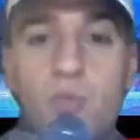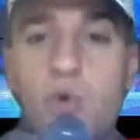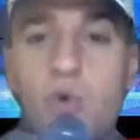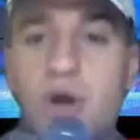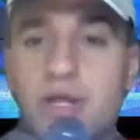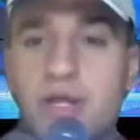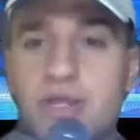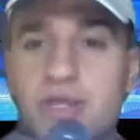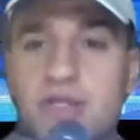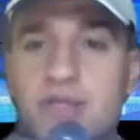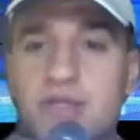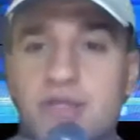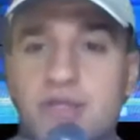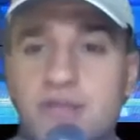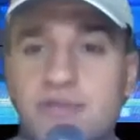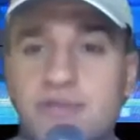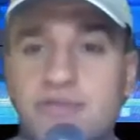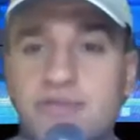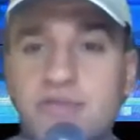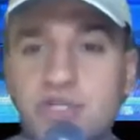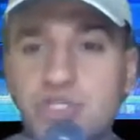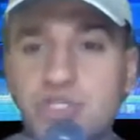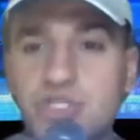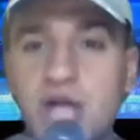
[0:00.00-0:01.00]

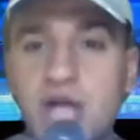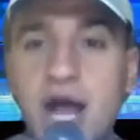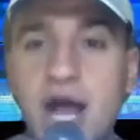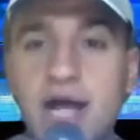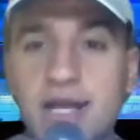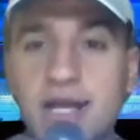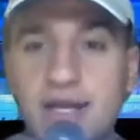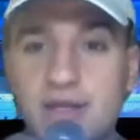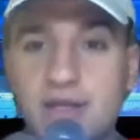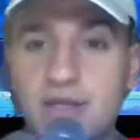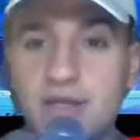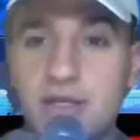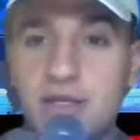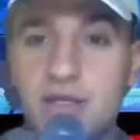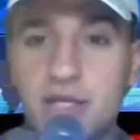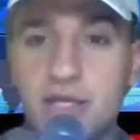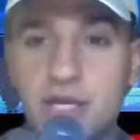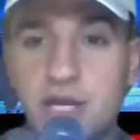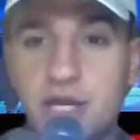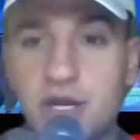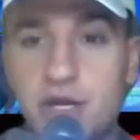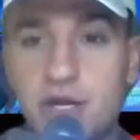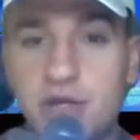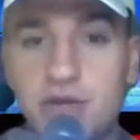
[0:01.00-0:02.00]
Once the shot gets
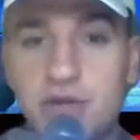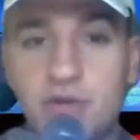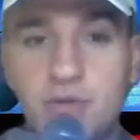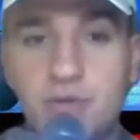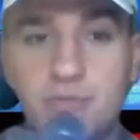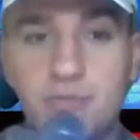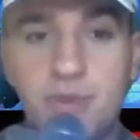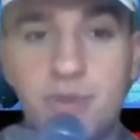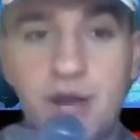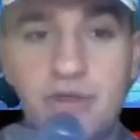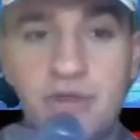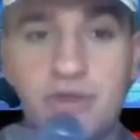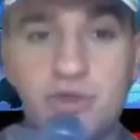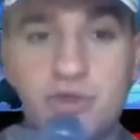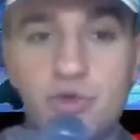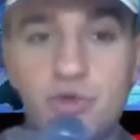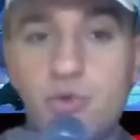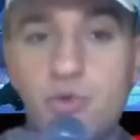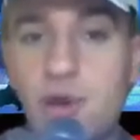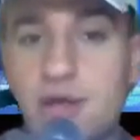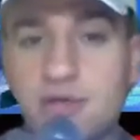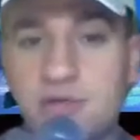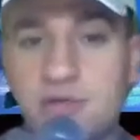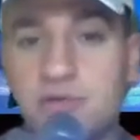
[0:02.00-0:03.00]
cleared by the
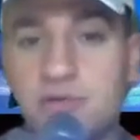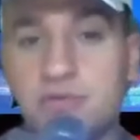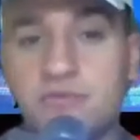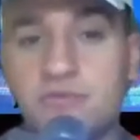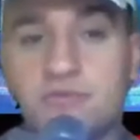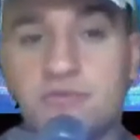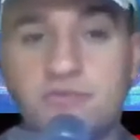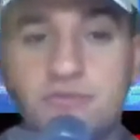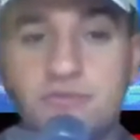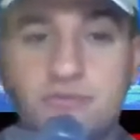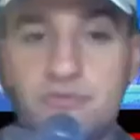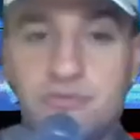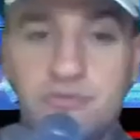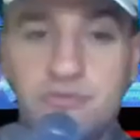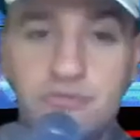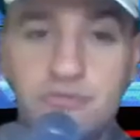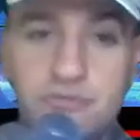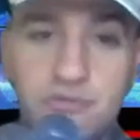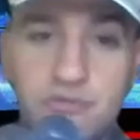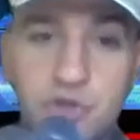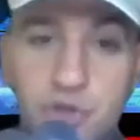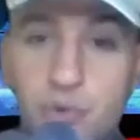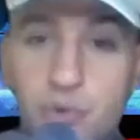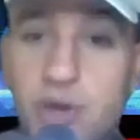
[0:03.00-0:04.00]
U.S.
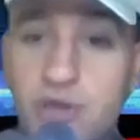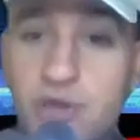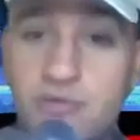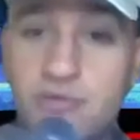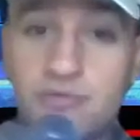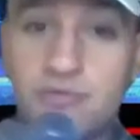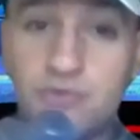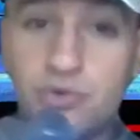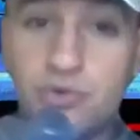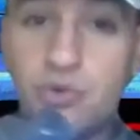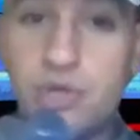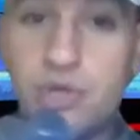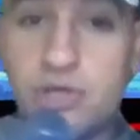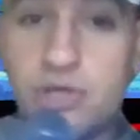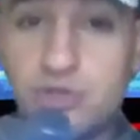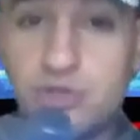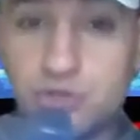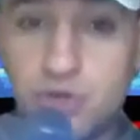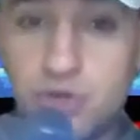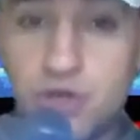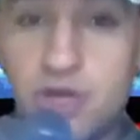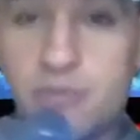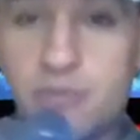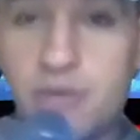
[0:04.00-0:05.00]
Food
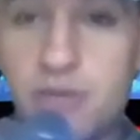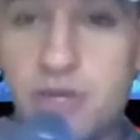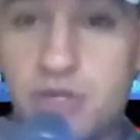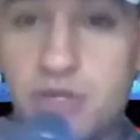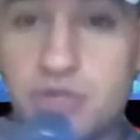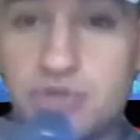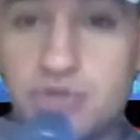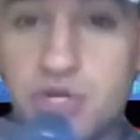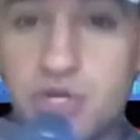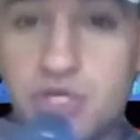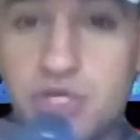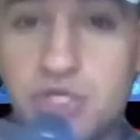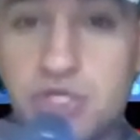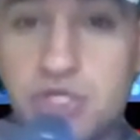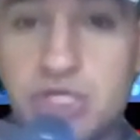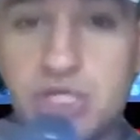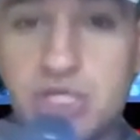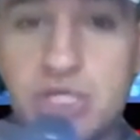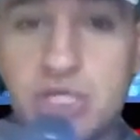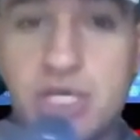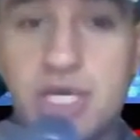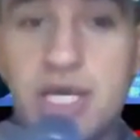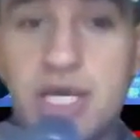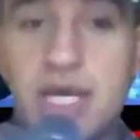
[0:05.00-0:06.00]
and Drug
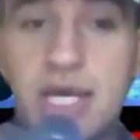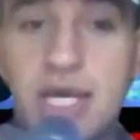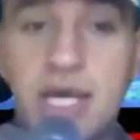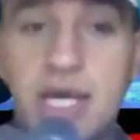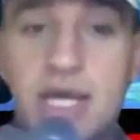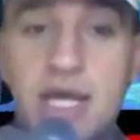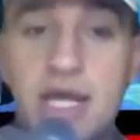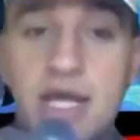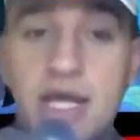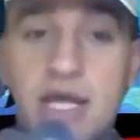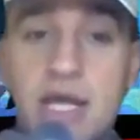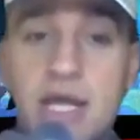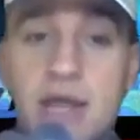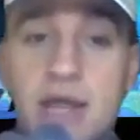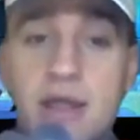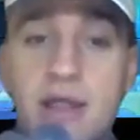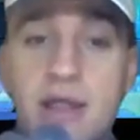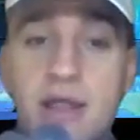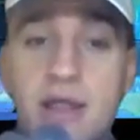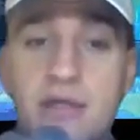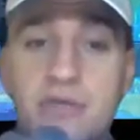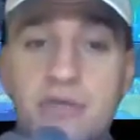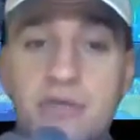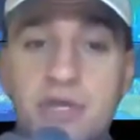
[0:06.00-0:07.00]
Administration,
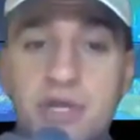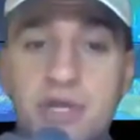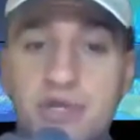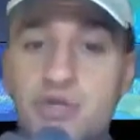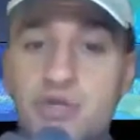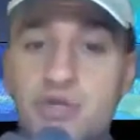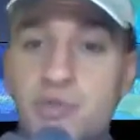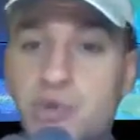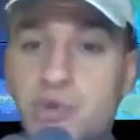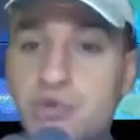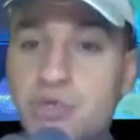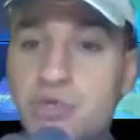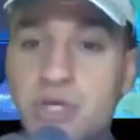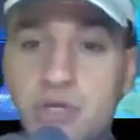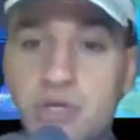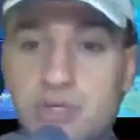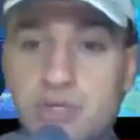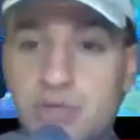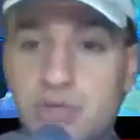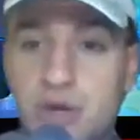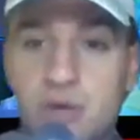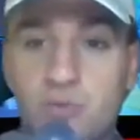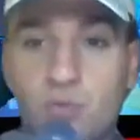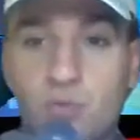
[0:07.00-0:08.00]
the distribution
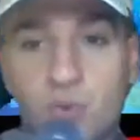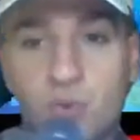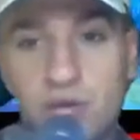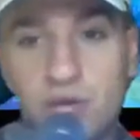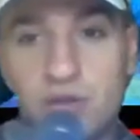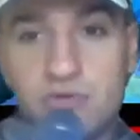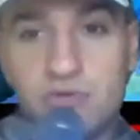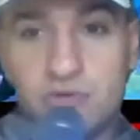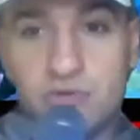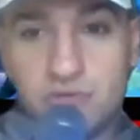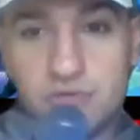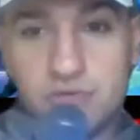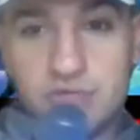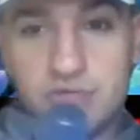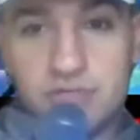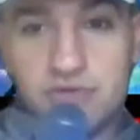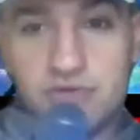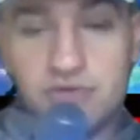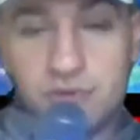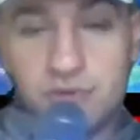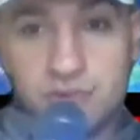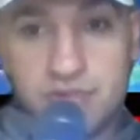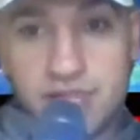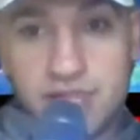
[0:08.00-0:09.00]
could start in weeks from
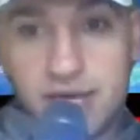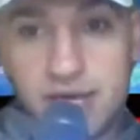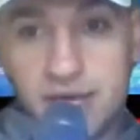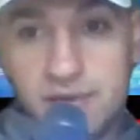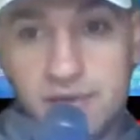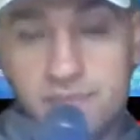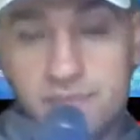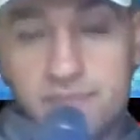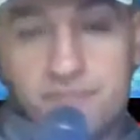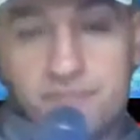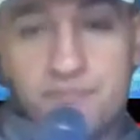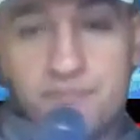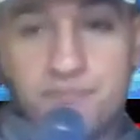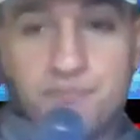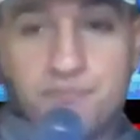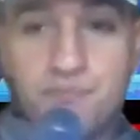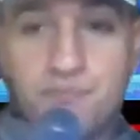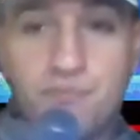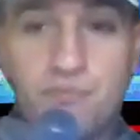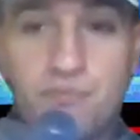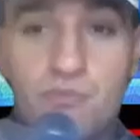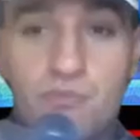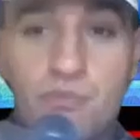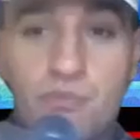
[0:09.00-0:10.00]
today.
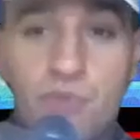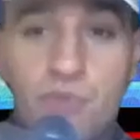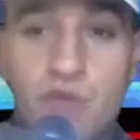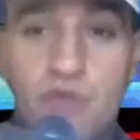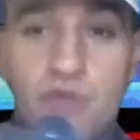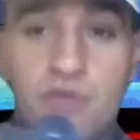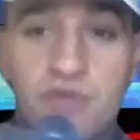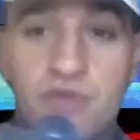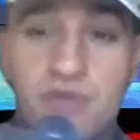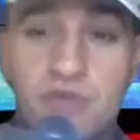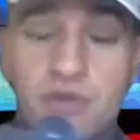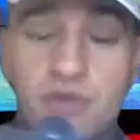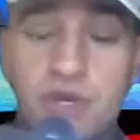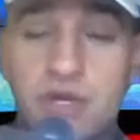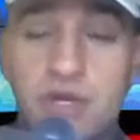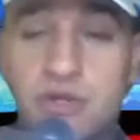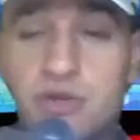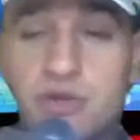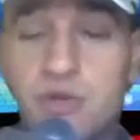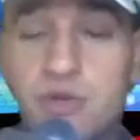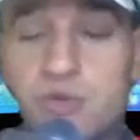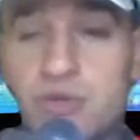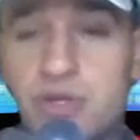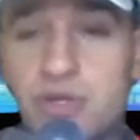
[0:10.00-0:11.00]
This is
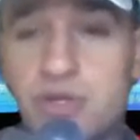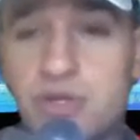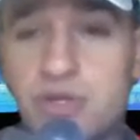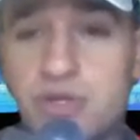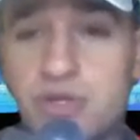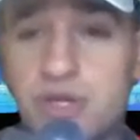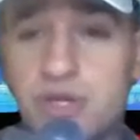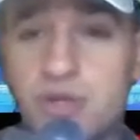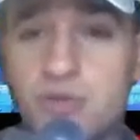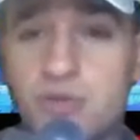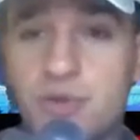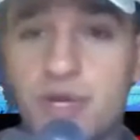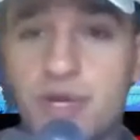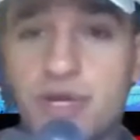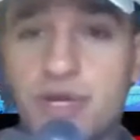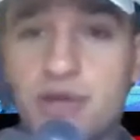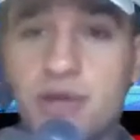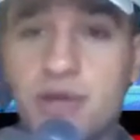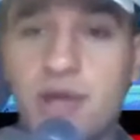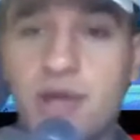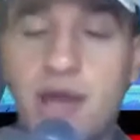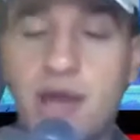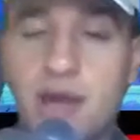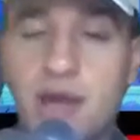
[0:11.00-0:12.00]
good news
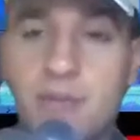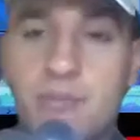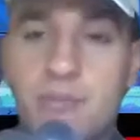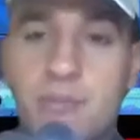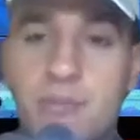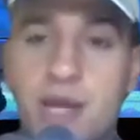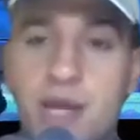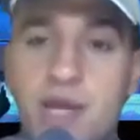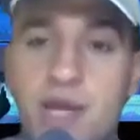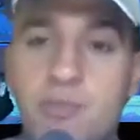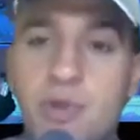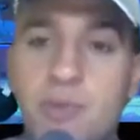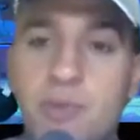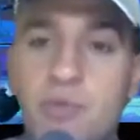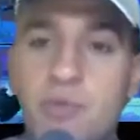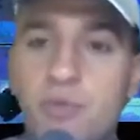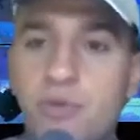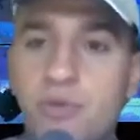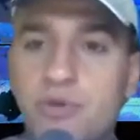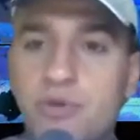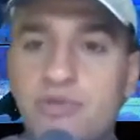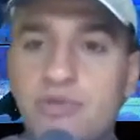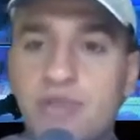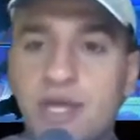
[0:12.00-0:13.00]
considering many
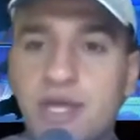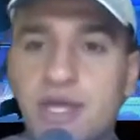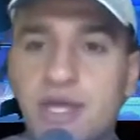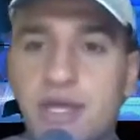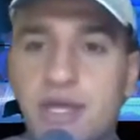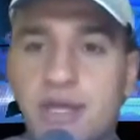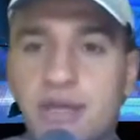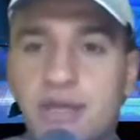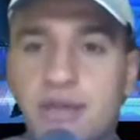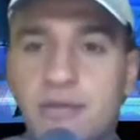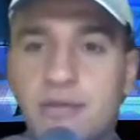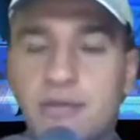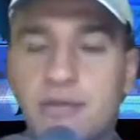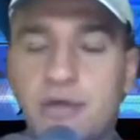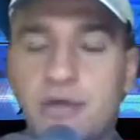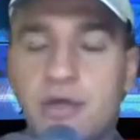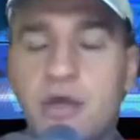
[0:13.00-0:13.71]
people thought